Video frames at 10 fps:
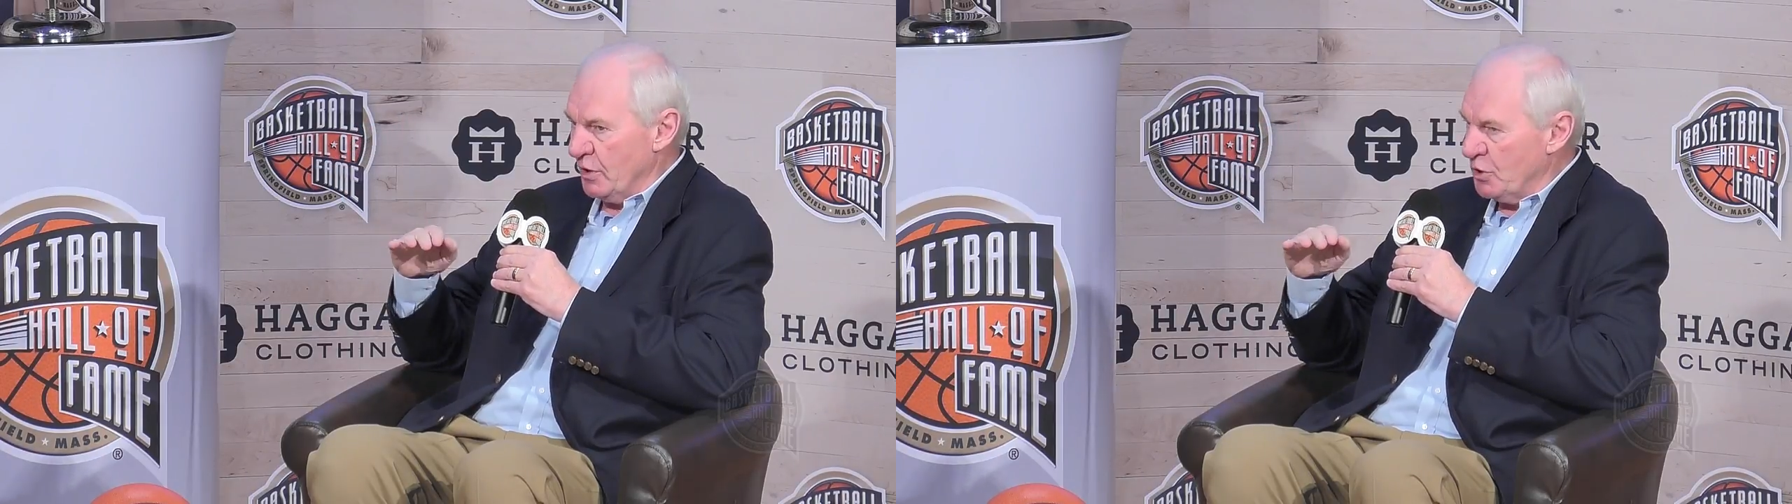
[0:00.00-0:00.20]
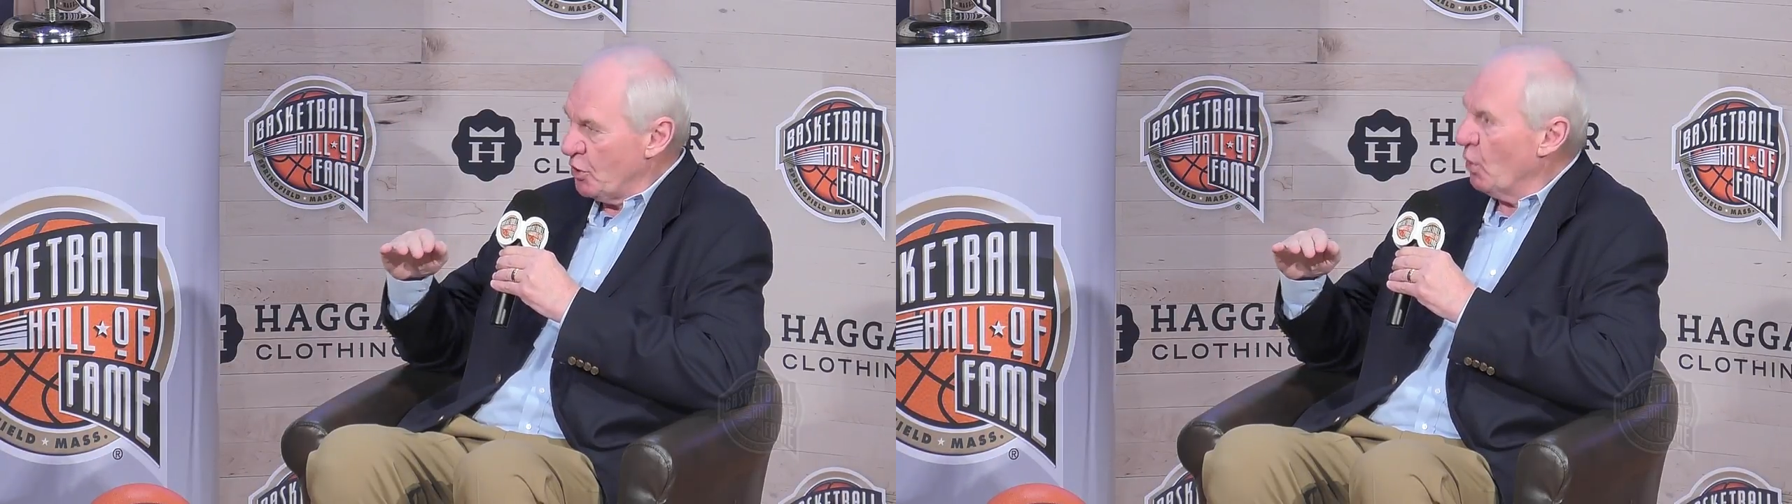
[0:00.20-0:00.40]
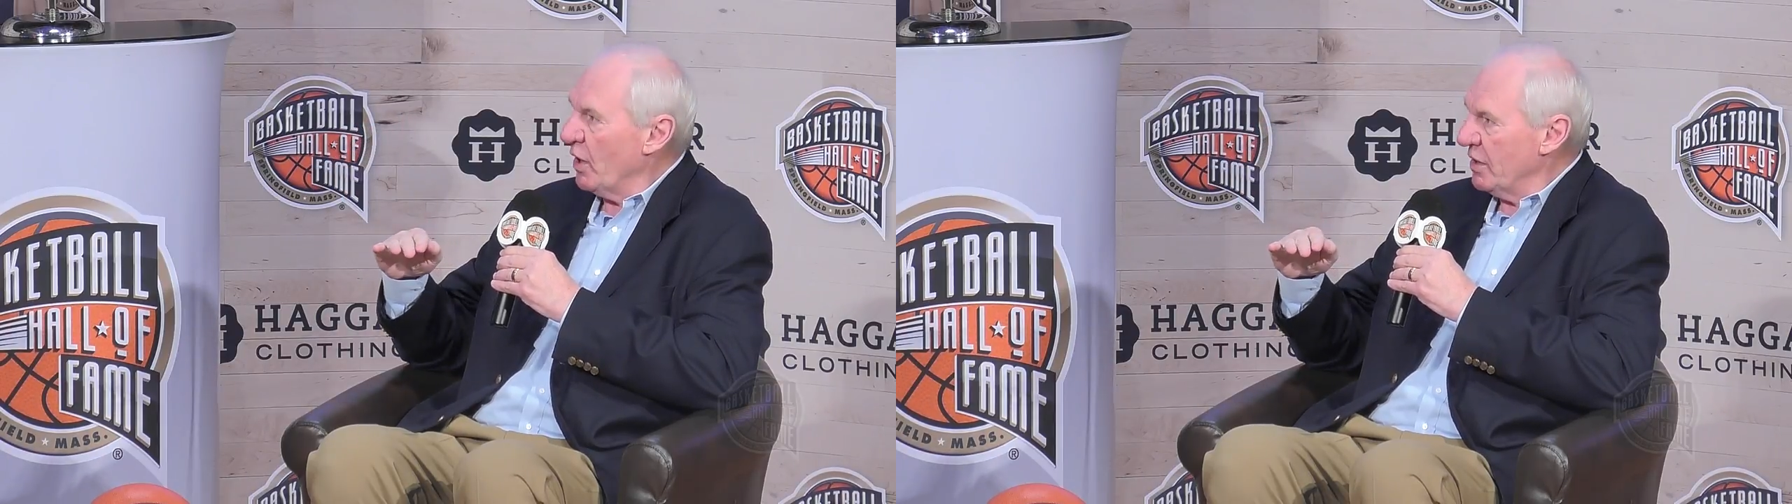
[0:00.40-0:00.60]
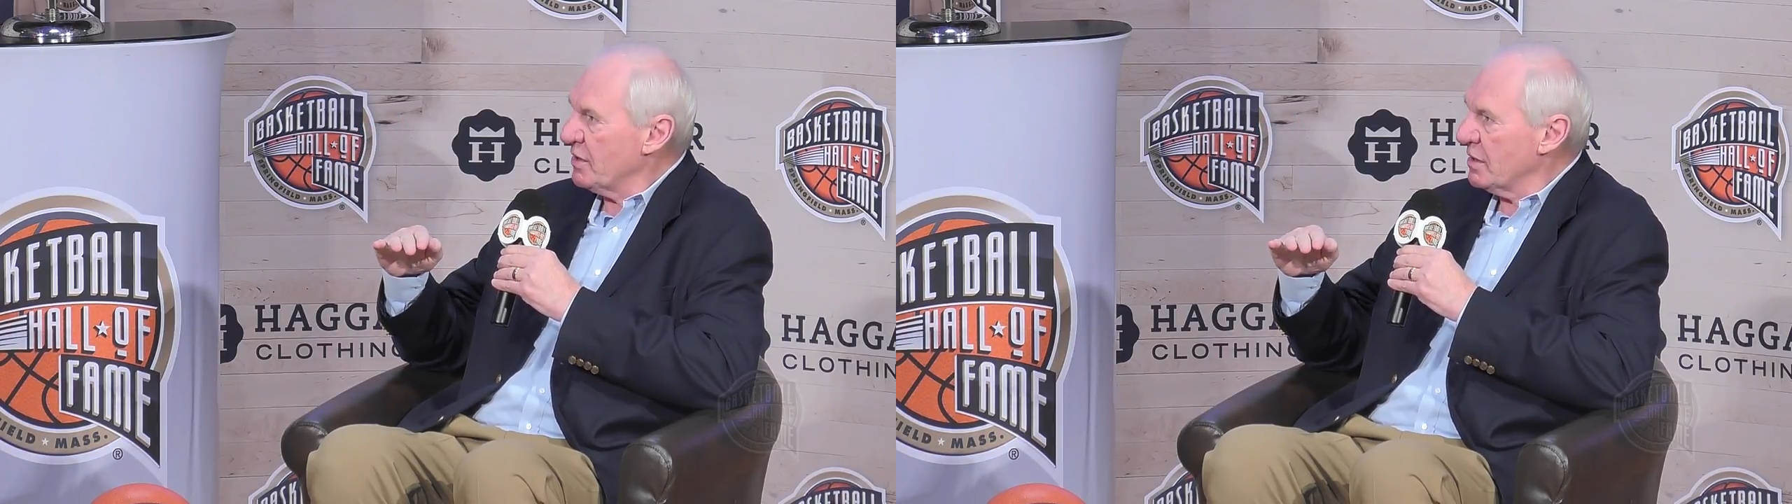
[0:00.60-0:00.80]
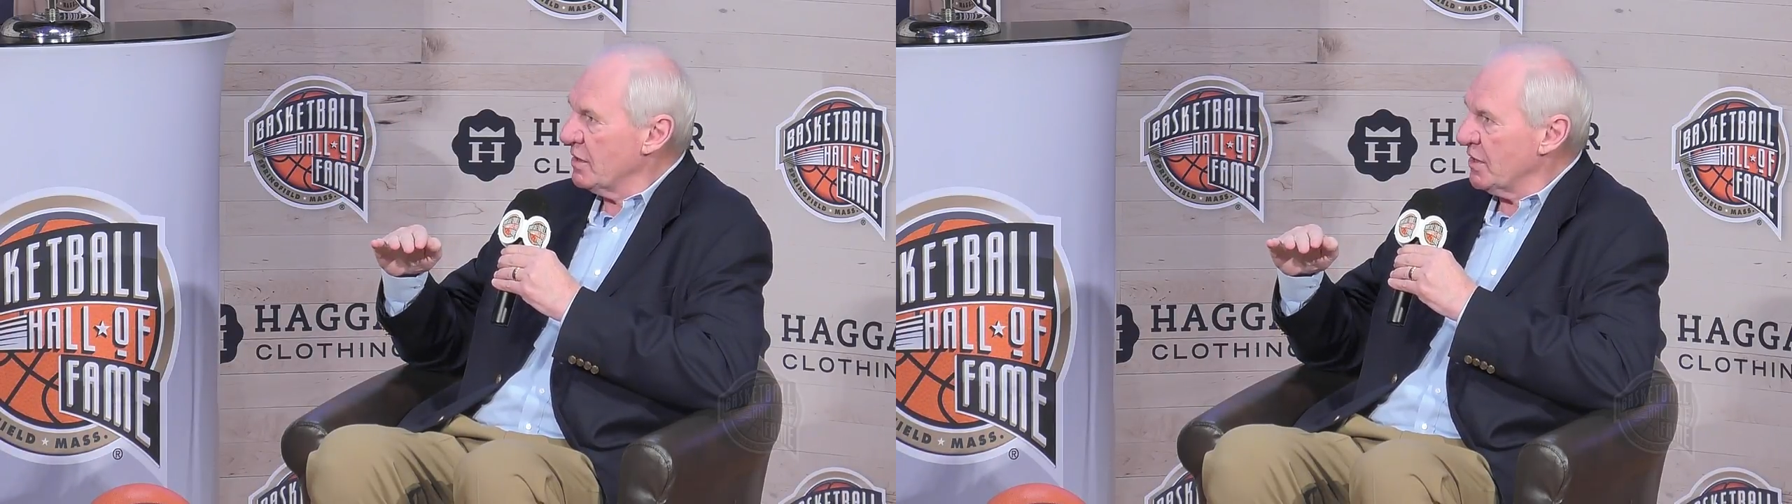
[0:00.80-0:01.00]

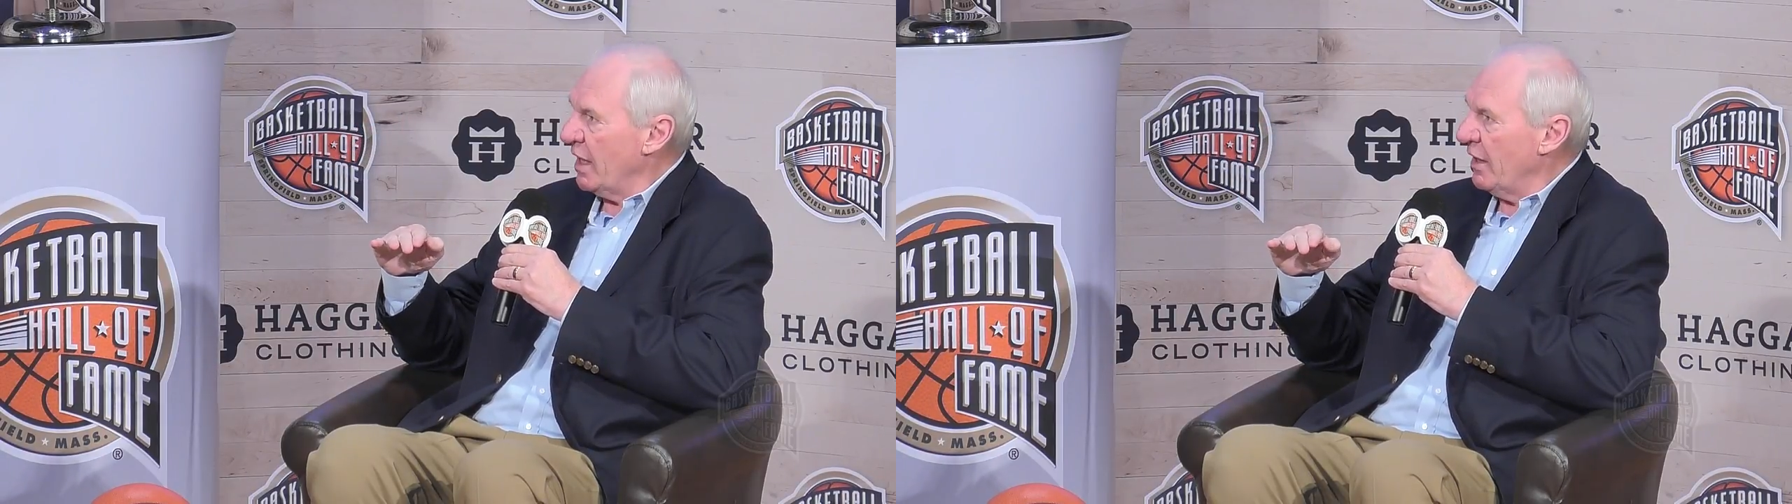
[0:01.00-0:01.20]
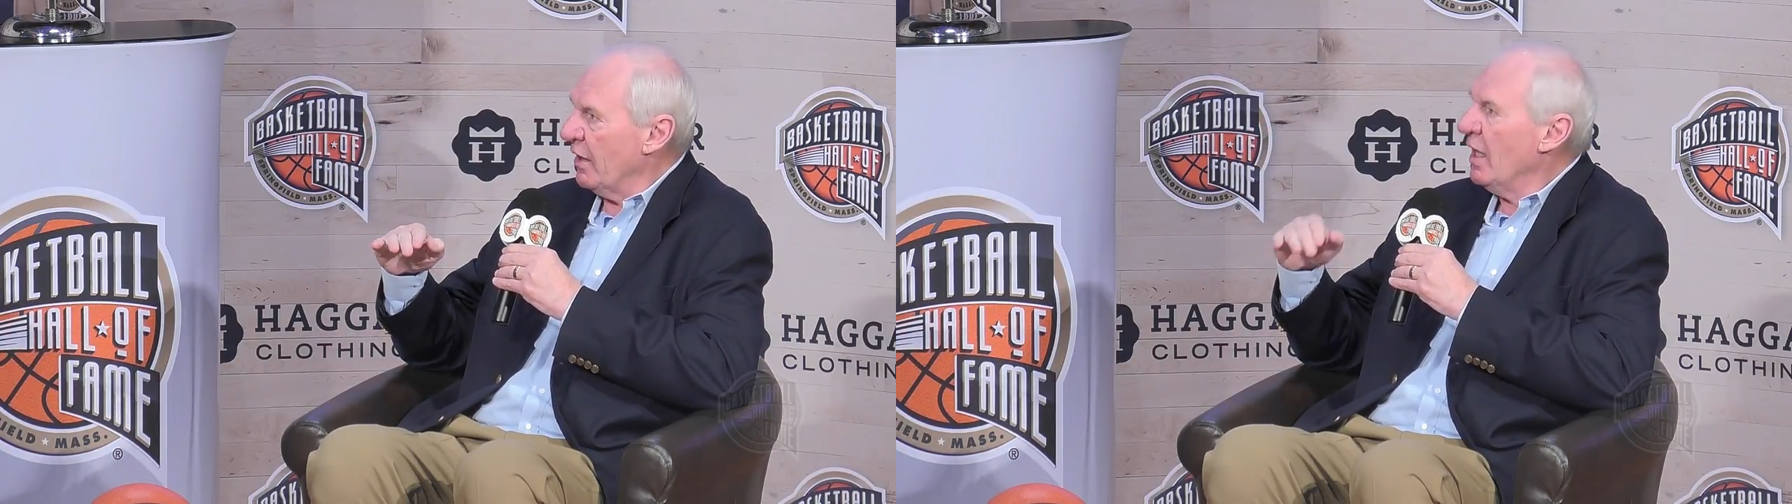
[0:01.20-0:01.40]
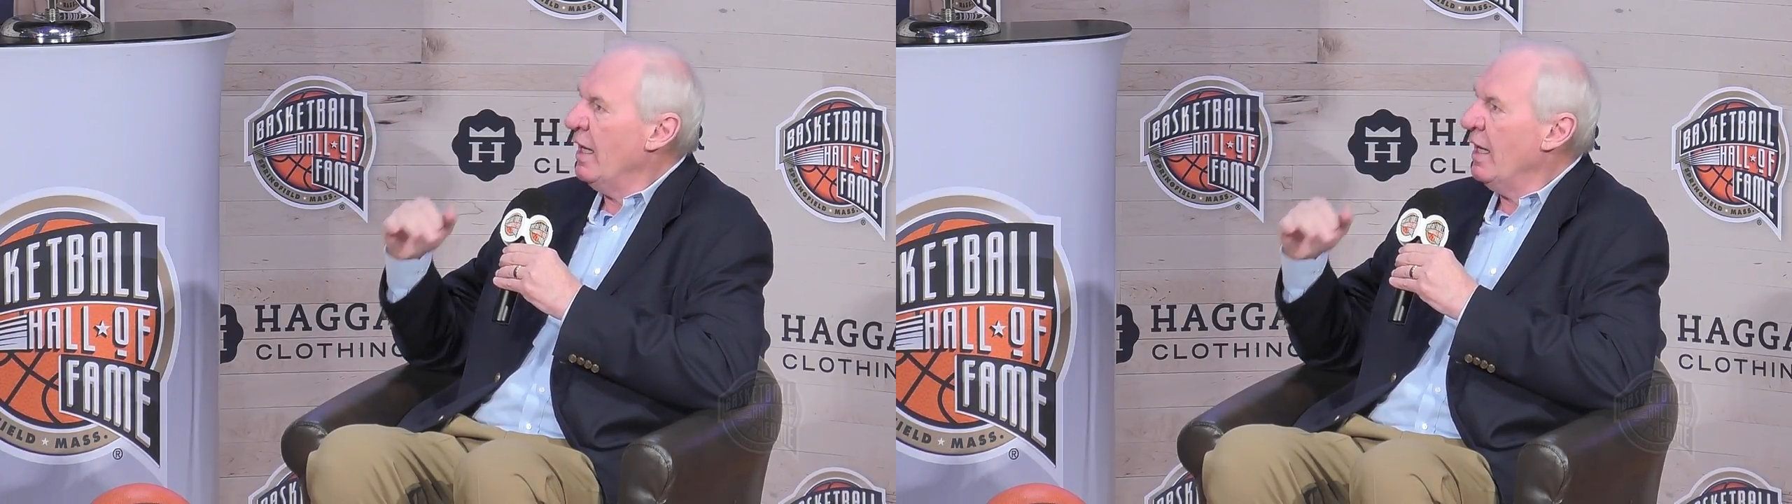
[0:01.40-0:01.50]
shortest center.